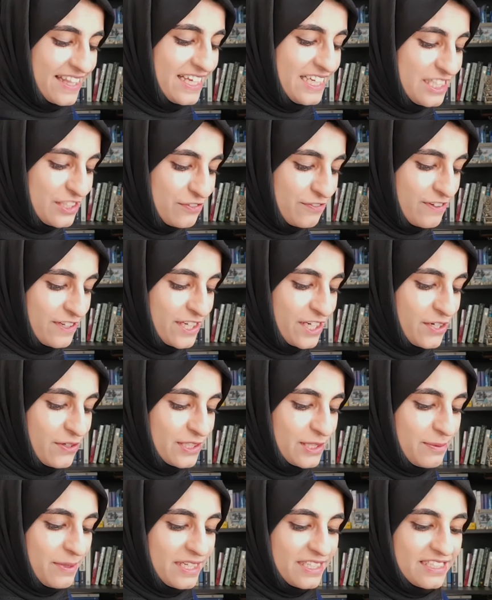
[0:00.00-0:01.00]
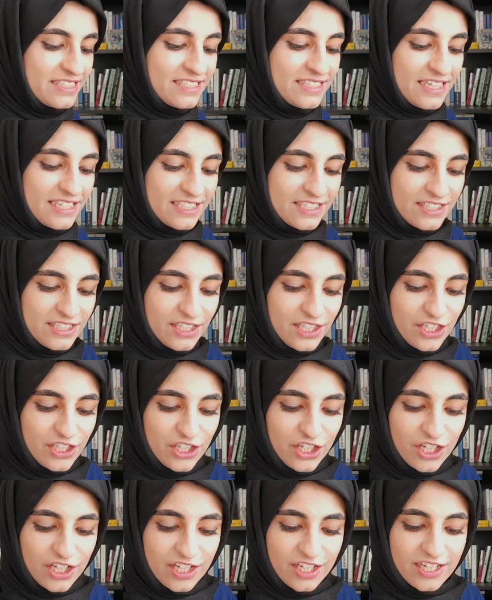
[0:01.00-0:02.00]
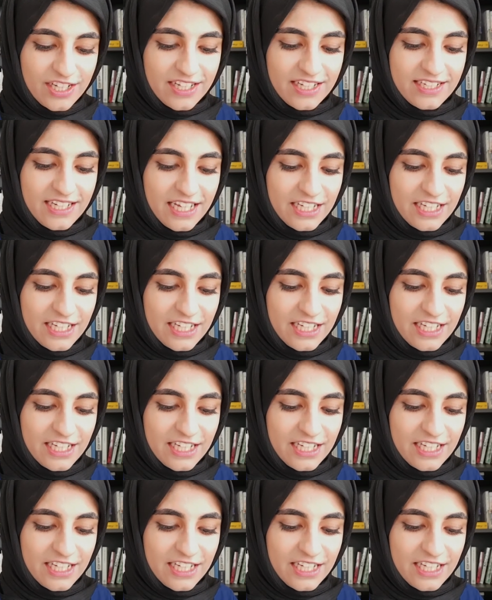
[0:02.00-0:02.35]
This video is about sisterhood